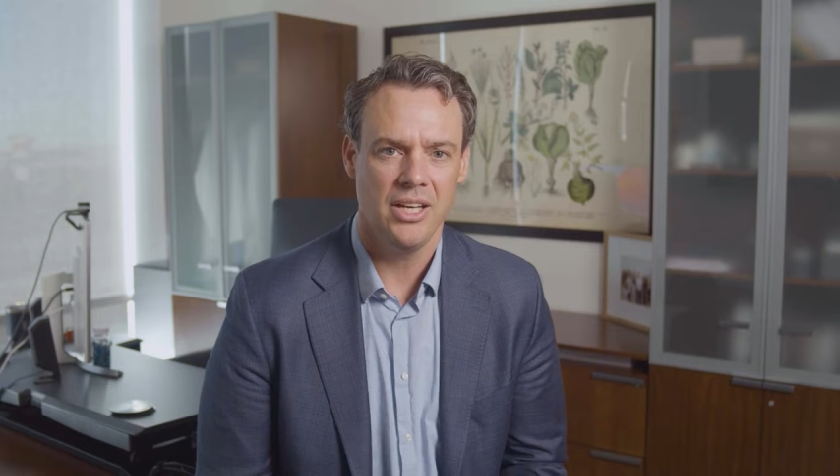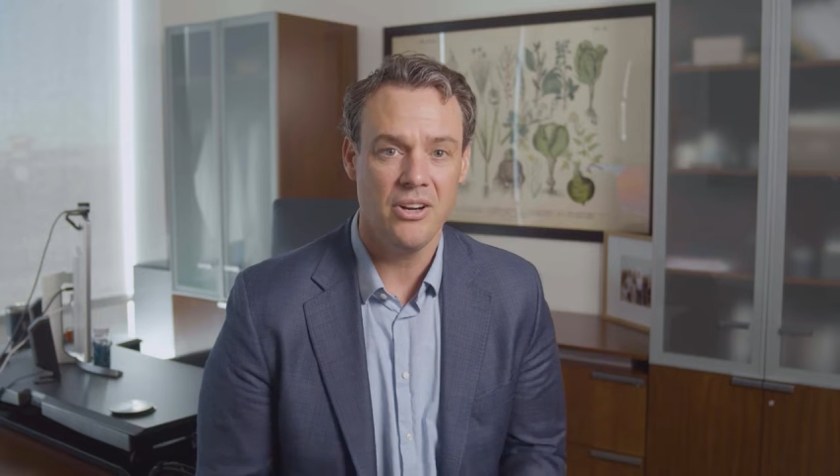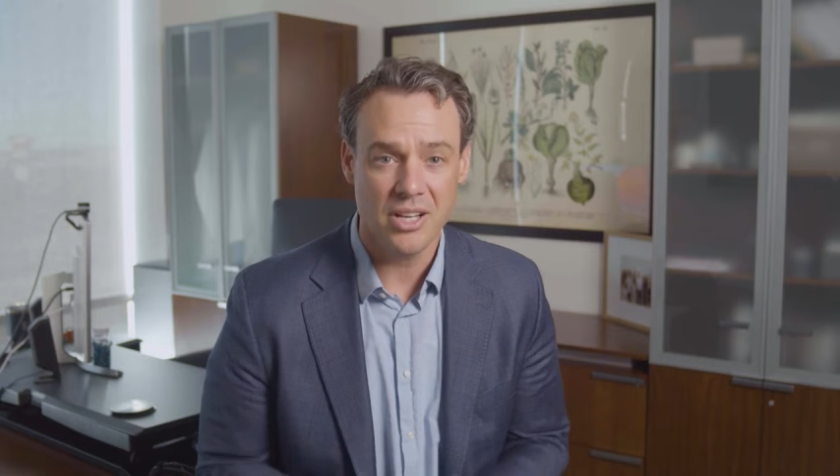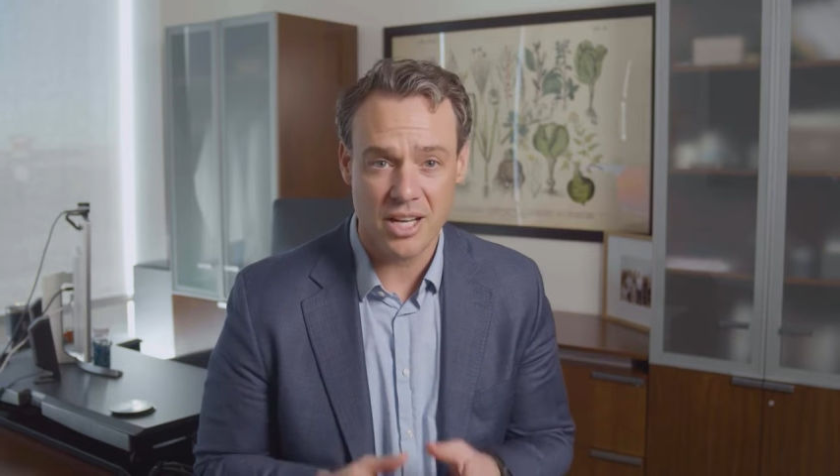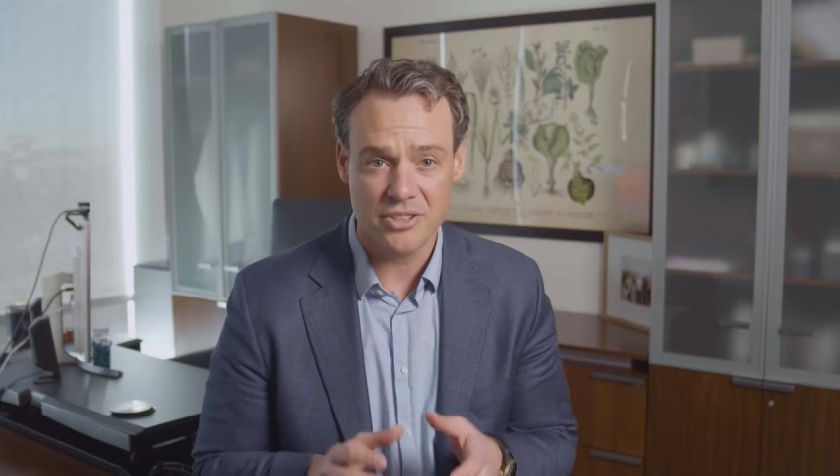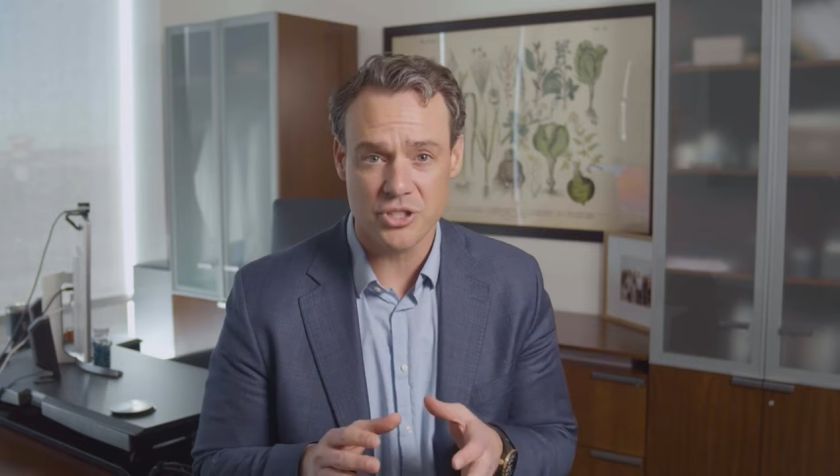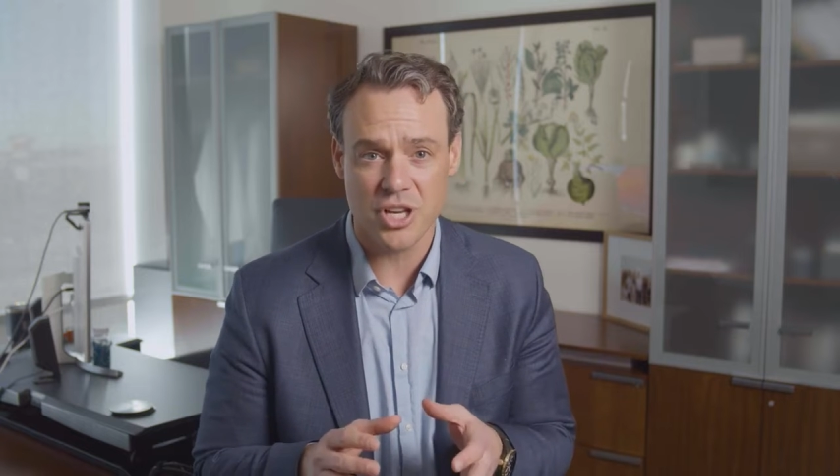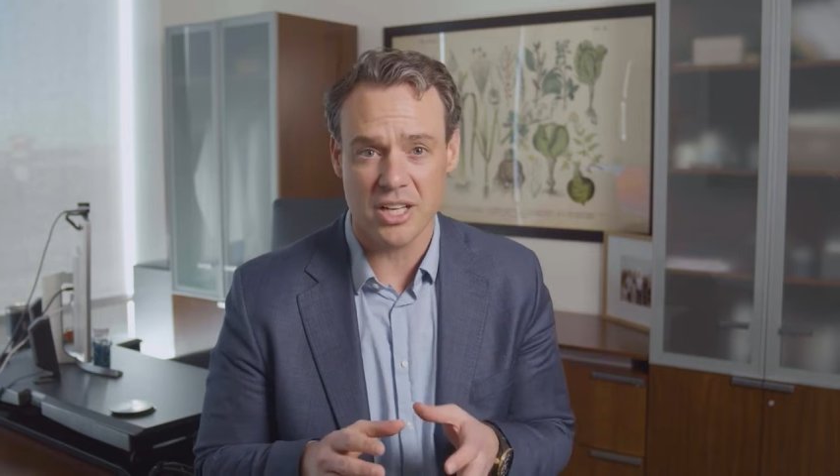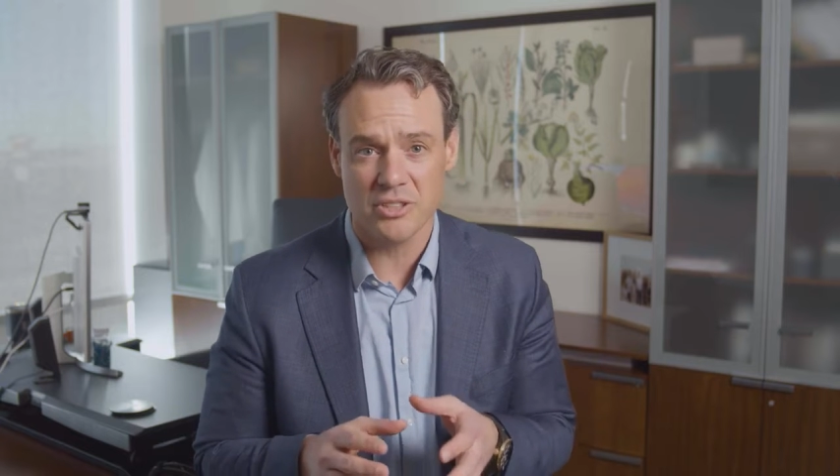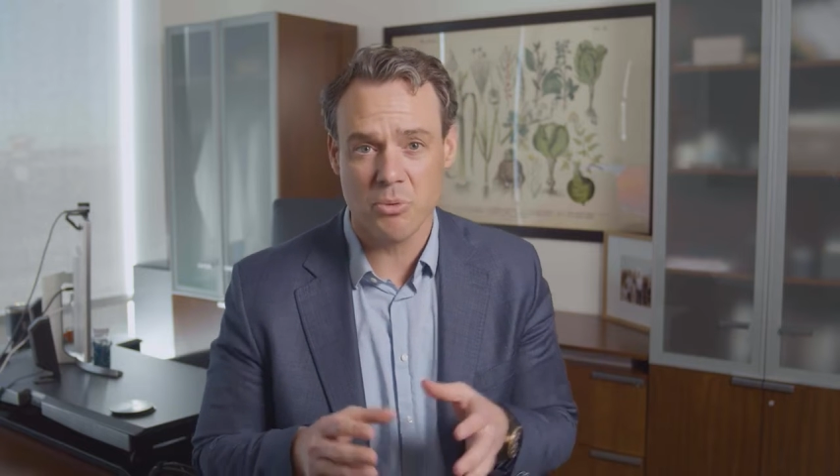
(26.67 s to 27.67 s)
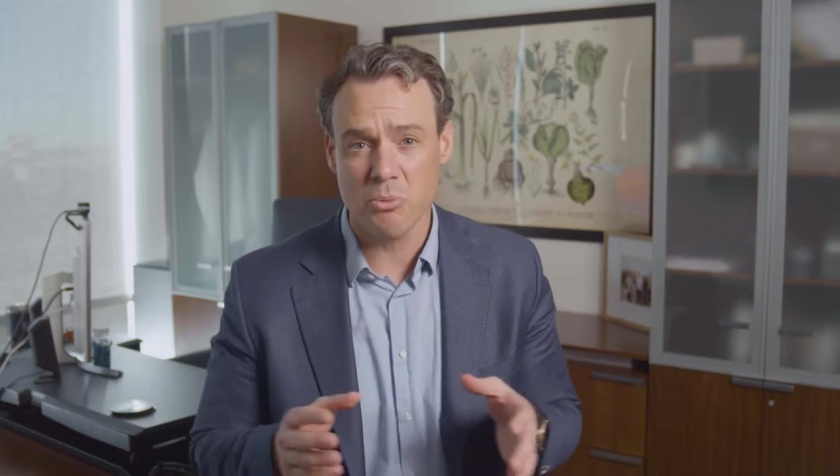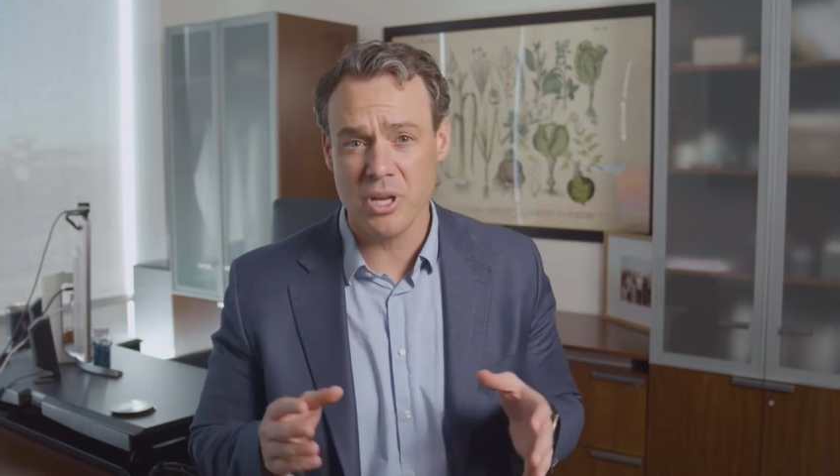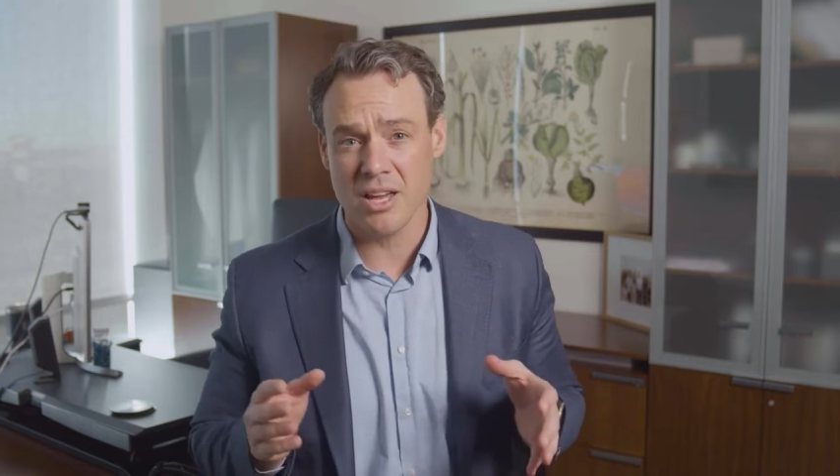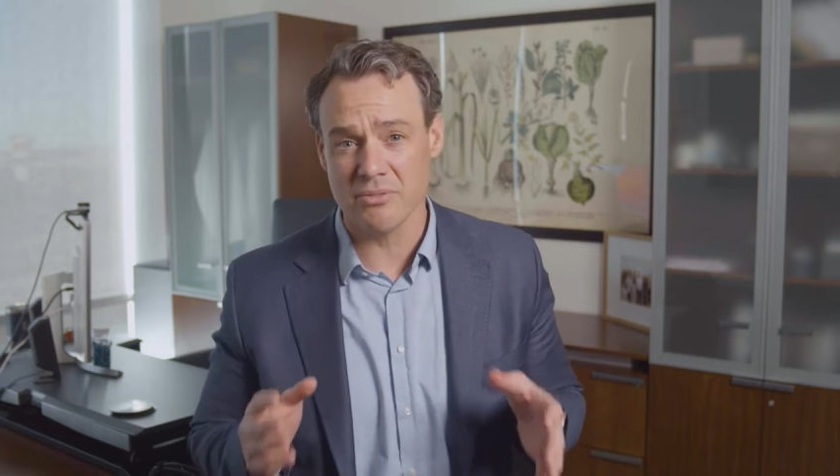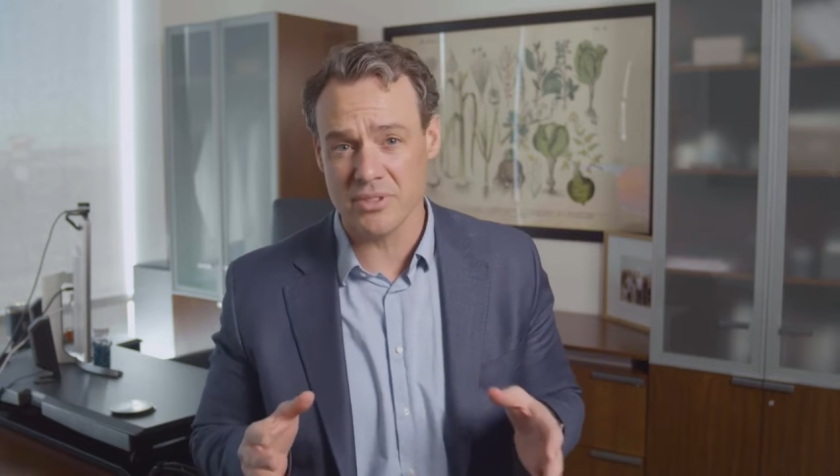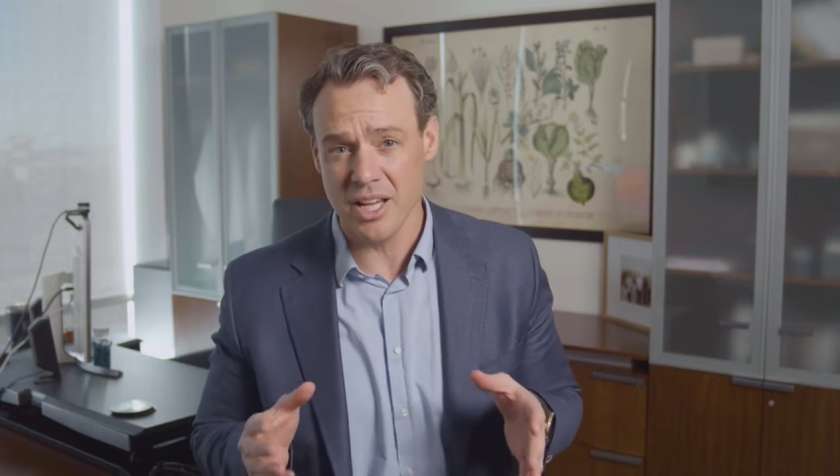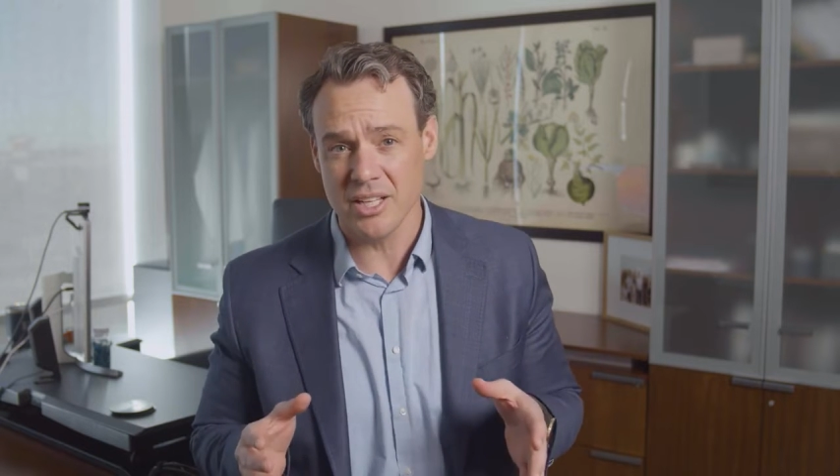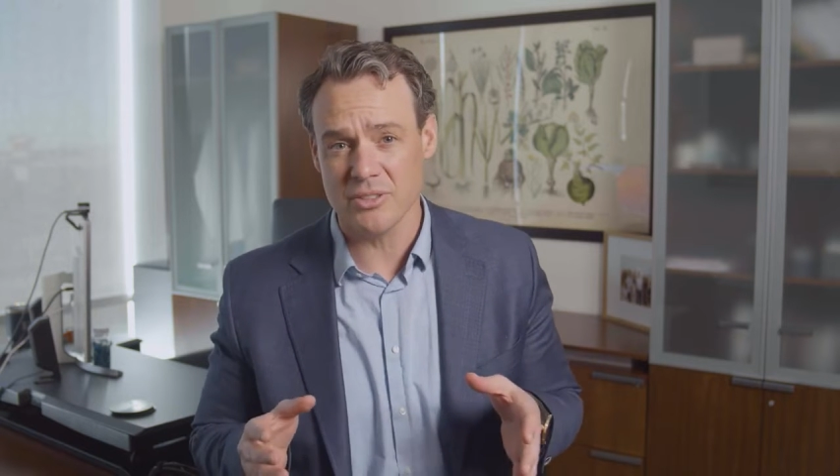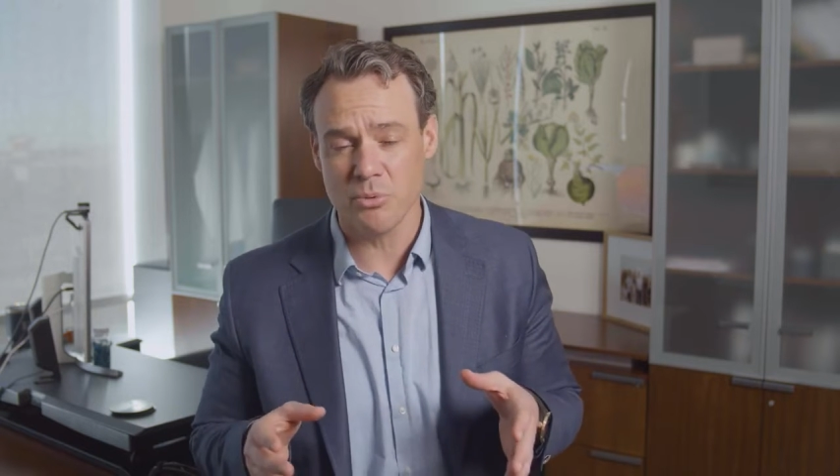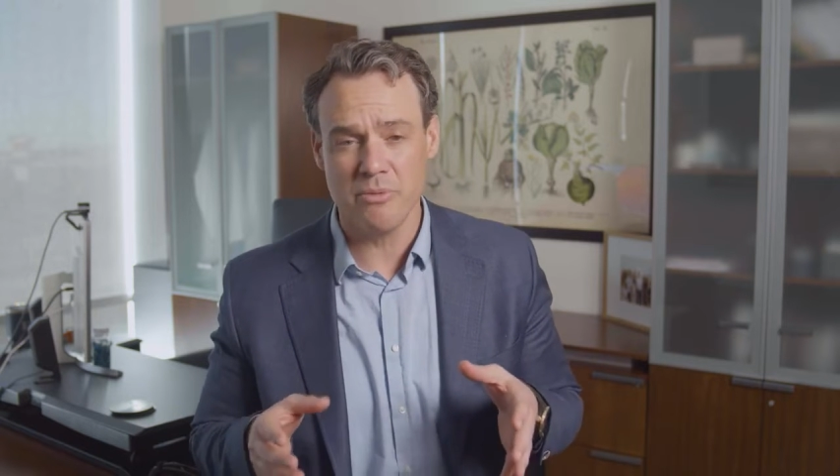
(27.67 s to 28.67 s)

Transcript: Here at Isagenix, what we have done is